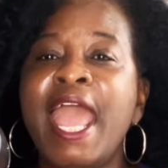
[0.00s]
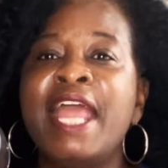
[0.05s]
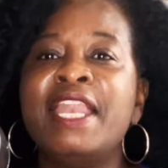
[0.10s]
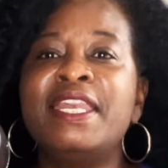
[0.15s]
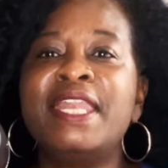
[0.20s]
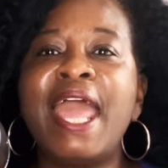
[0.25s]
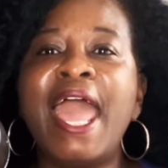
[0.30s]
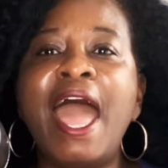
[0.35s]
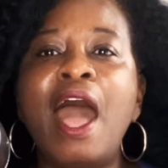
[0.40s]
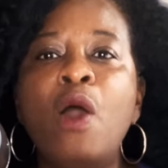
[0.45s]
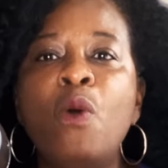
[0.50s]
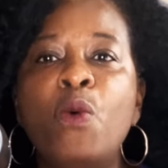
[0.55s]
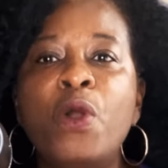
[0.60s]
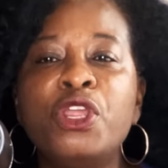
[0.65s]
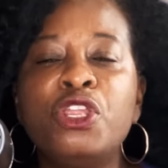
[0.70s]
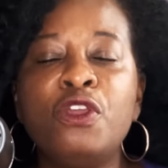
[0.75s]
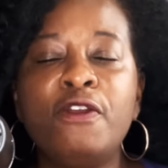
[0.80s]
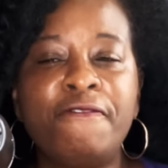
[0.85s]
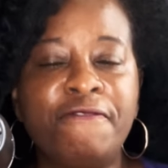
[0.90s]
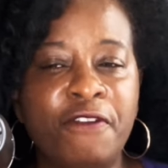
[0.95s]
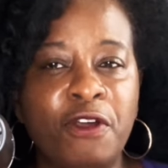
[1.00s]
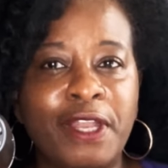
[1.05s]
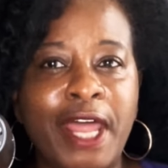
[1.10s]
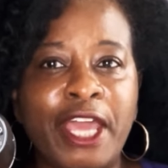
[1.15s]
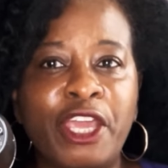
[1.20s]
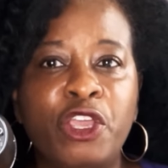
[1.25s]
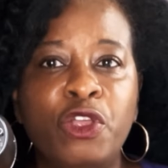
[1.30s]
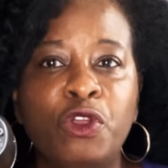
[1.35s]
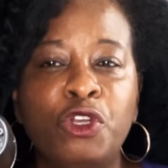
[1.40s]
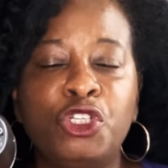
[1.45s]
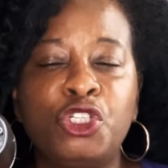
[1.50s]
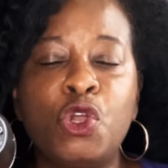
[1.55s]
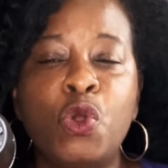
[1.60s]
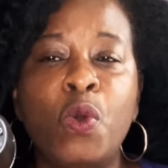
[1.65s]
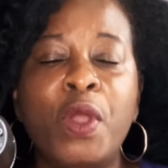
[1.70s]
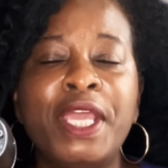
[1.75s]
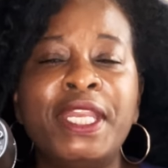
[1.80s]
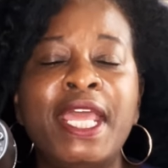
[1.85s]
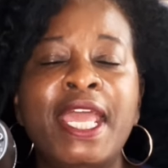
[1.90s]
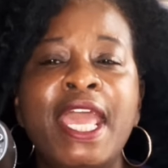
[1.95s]
And now what you feel like you're
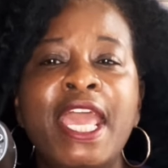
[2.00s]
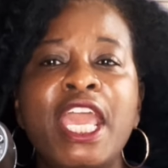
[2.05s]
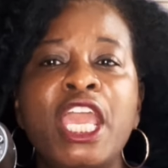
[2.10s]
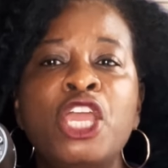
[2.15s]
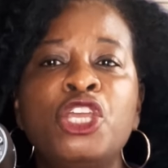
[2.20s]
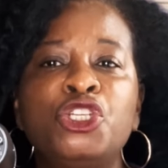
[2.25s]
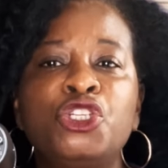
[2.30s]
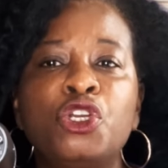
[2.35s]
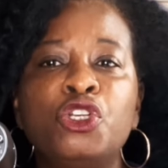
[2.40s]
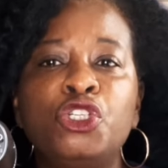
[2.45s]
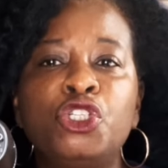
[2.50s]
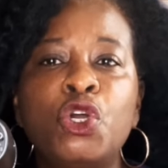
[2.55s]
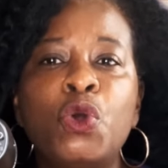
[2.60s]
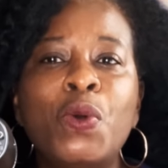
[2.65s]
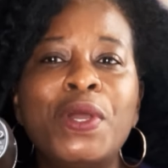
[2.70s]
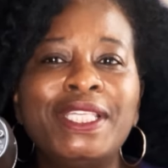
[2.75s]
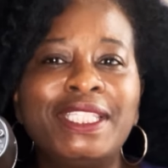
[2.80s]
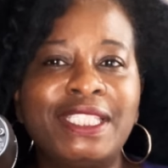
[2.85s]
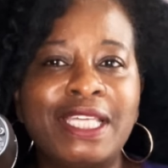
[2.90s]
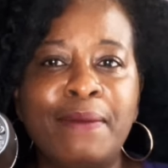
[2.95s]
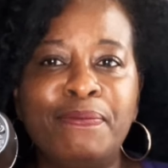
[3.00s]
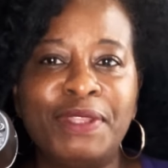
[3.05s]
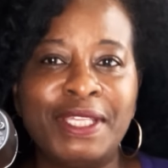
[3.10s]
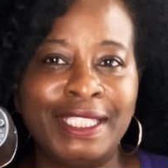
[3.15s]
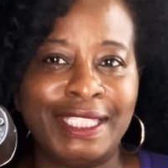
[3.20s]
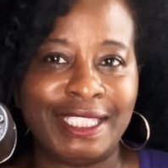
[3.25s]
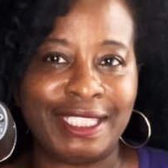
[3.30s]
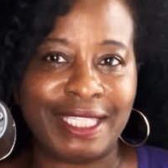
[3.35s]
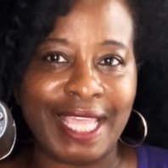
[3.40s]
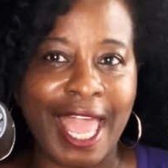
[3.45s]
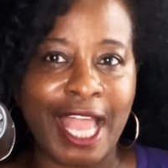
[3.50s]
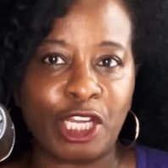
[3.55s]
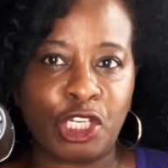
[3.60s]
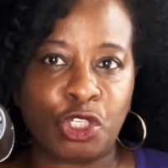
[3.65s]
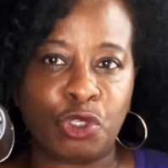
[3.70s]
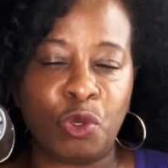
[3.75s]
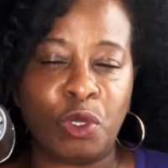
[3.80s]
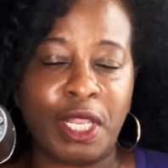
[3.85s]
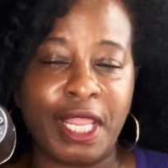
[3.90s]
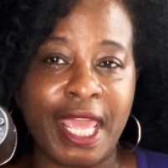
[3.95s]
doing is you're doing something
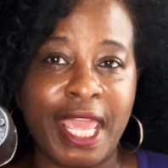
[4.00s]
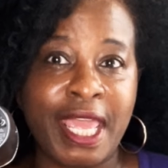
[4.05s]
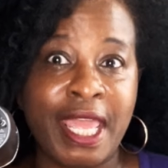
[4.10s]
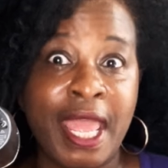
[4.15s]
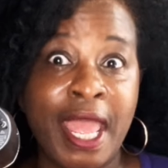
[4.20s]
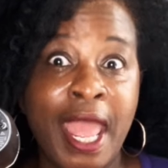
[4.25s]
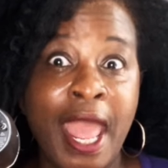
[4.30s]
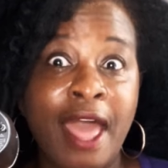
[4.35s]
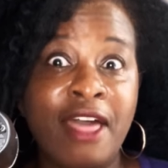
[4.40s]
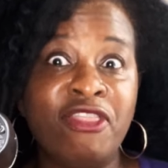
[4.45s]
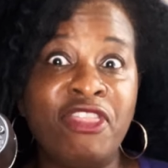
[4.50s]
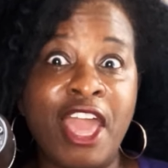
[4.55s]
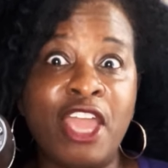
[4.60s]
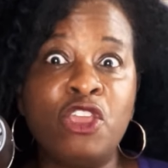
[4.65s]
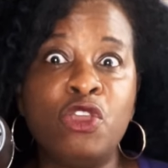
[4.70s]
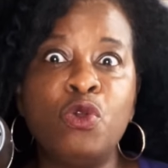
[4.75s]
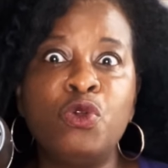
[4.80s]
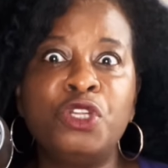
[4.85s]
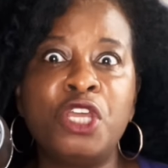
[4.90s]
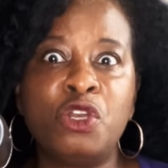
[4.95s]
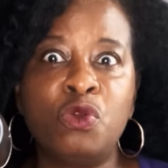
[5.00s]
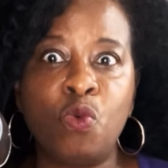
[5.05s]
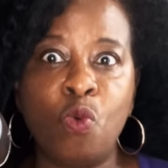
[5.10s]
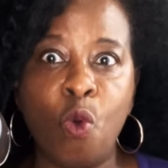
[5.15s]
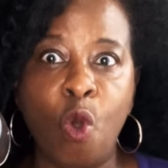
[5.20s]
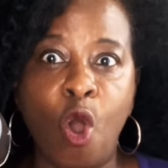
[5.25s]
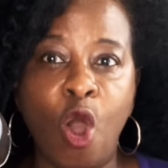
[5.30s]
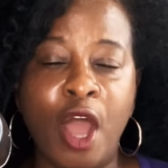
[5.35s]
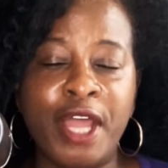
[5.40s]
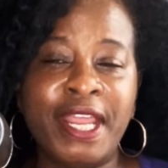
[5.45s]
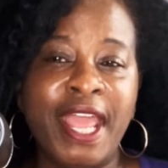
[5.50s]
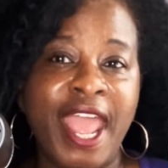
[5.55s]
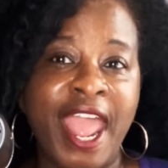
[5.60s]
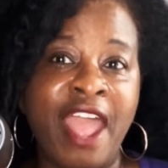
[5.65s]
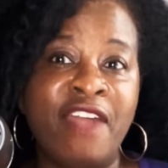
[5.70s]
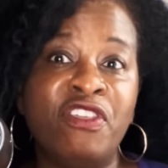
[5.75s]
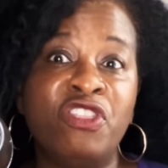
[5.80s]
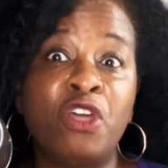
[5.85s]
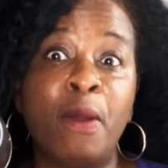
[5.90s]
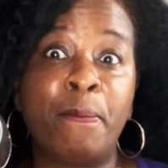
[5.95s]
sexually that you didn't want.
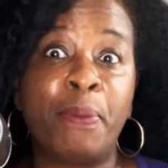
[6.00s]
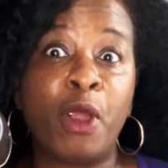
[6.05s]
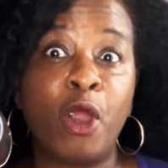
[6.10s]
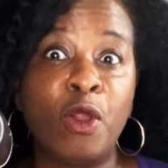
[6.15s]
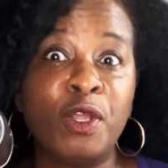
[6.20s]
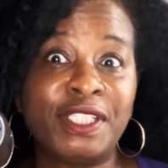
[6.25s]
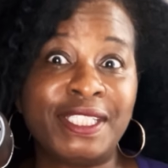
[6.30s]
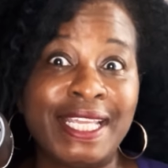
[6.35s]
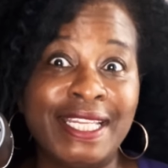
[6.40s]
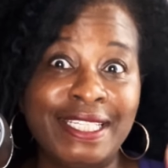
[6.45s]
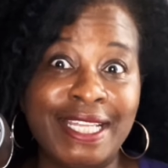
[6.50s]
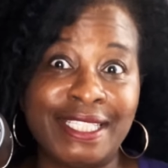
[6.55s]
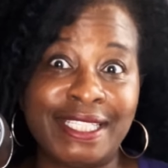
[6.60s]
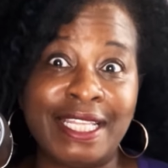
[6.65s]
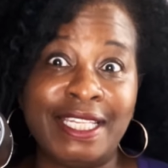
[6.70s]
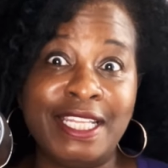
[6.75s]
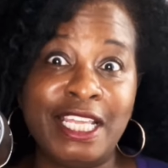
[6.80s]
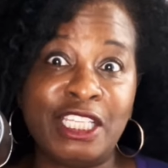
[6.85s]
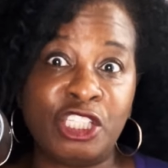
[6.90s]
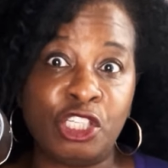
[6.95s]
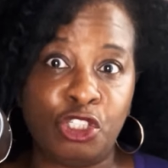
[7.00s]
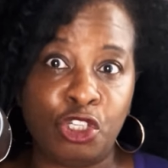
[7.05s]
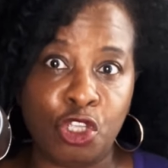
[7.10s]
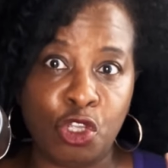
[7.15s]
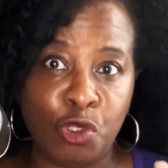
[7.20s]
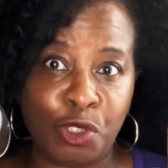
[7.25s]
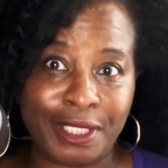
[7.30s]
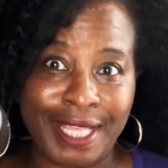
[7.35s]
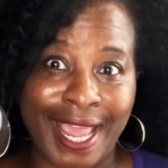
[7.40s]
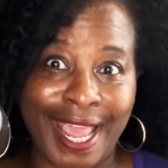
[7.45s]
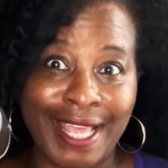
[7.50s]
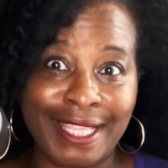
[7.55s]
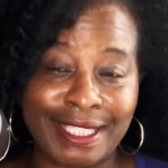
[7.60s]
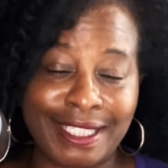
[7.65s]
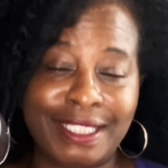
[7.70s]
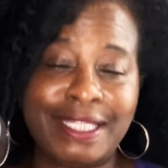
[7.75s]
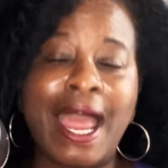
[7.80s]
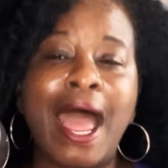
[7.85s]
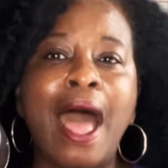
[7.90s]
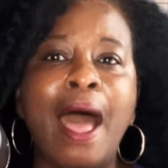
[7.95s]
And then the person doesn't listen to you saying
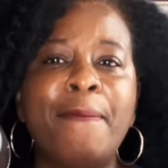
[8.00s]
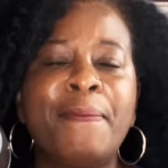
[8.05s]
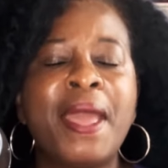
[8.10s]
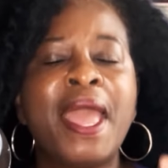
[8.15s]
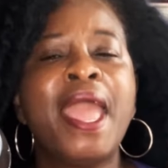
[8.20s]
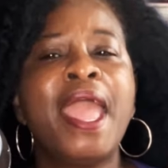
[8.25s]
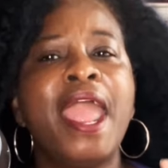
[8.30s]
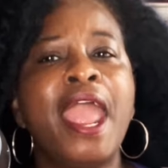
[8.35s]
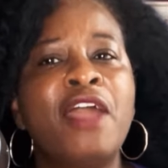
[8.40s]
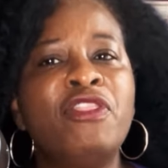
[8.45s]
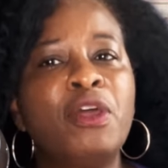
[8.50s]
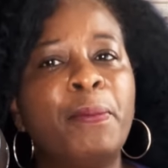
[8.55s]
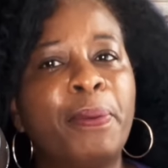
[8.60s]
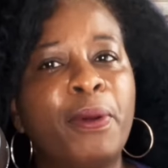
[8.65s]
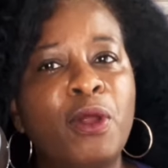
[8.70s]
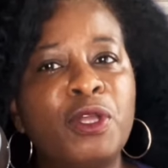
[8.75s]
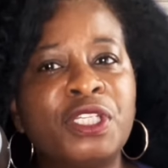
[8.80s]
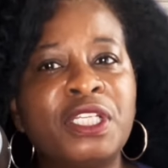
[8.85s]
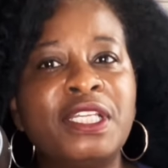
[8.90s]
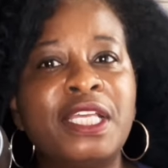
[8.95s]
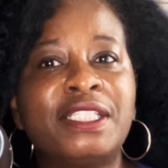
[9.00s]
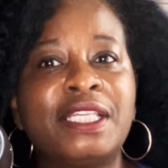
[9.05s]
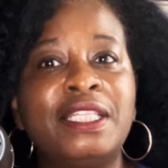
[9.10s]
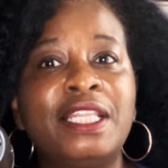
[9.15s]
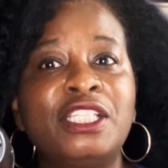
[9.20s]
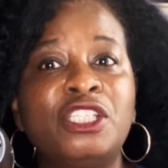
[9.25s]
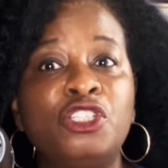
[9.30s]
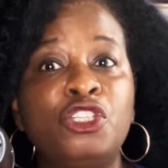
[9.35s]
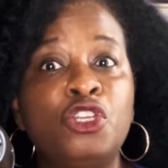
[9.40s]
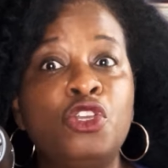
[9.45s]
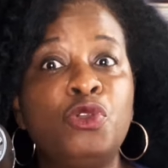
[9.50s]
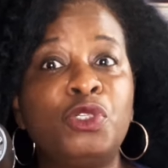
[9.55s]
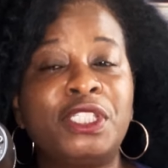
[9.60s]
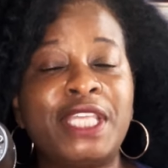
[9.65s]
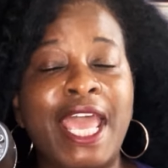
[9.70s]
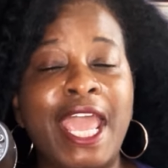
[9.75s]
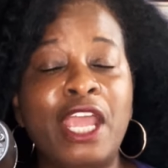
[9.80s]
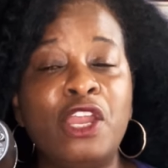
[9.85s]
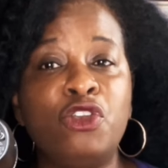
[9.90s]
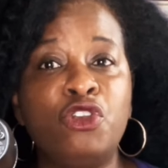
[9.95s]
stop. And the person doesn't listen to you
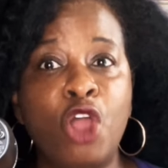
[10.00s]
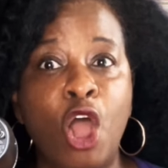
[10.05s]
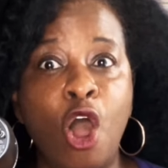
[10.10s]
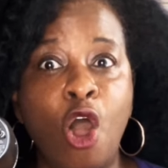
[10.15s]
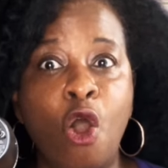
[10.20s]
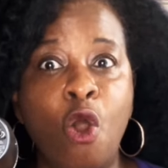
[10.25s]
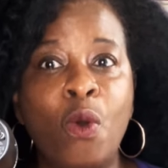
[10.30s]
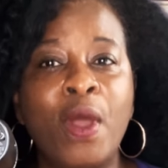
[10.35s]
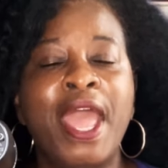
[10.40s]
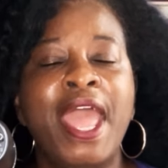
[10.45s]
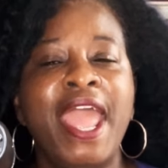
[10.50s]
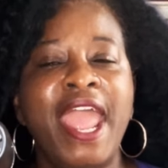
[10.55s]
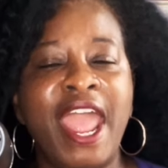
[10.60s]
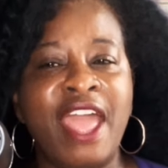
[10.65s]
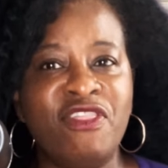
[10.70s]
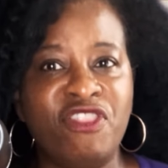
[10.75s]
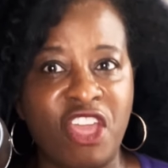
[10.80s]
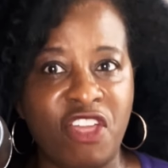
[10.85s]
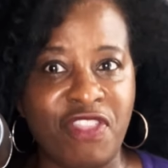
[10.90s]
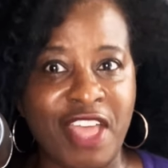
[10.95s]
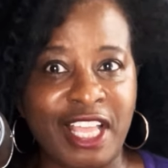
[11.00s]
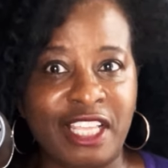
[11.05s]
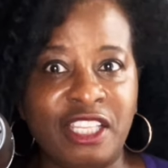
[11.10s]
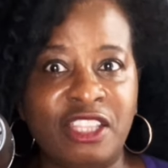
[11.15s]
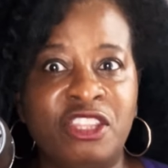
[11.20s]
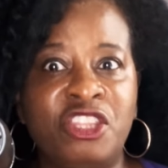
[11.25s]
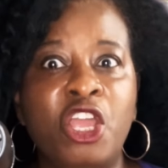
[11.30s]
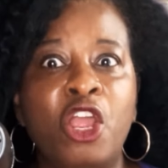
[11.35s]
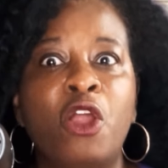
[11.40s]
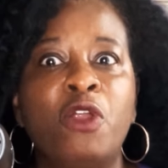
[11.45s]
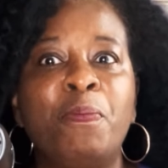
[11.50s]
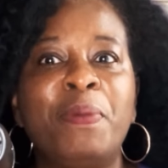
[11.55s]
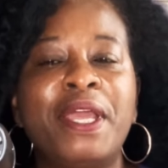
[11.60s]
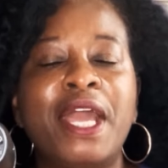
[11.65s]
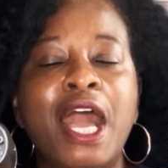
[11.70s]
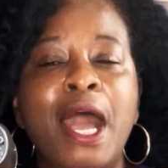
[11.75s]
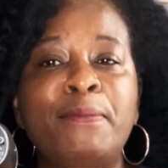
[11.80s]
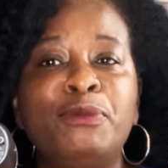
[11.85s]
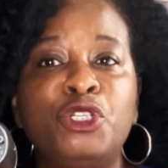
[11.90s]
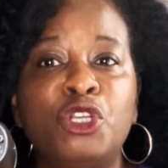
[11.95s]
saying no. And then that there
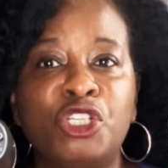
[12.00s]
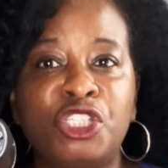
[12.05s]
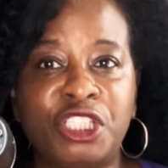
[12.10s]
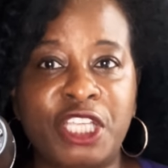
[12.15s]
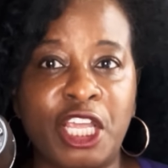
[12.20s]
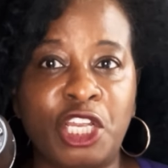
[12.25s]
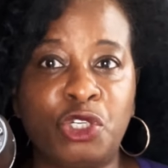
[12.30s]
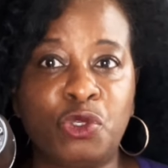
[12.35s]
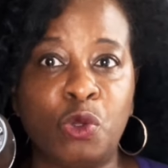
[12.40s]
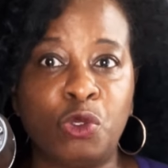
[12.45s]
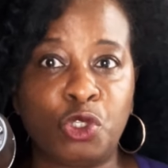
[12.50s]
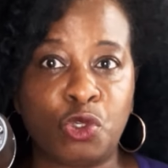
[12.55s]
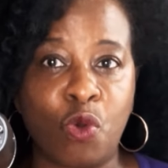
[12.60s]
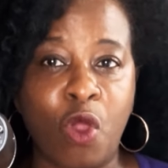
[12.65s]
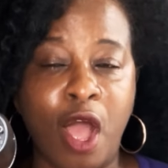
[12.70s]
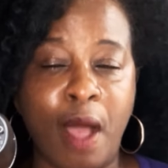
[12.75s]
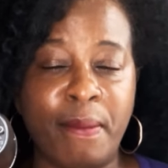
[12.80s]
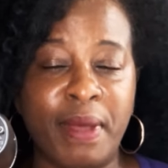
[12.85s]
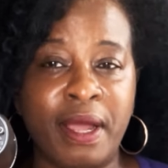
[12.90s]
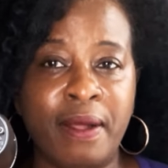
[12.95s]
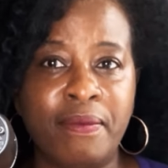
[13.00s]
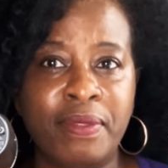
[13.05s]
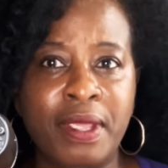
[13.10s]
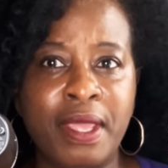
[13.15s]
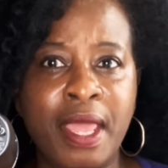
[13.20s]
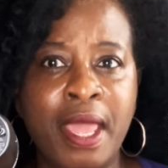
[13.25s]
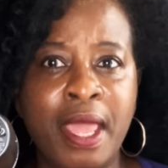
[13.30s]
becomes your sexual trauma.